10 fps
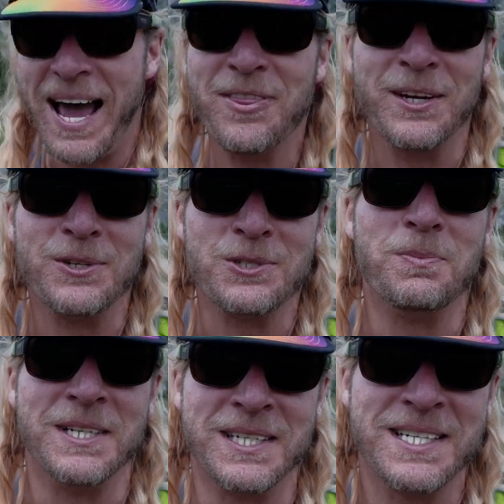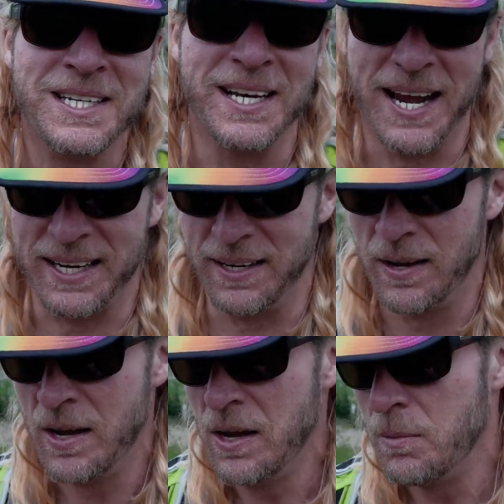I think you should be
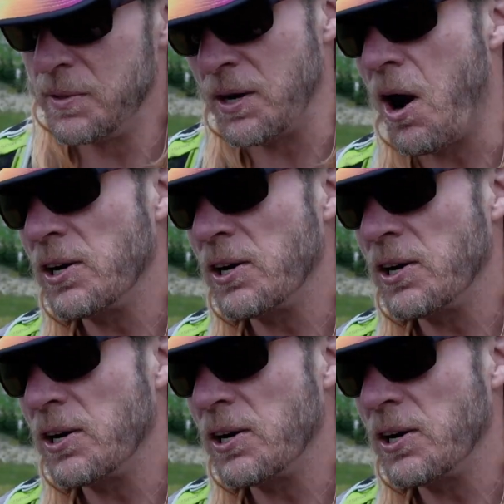disconnected. But there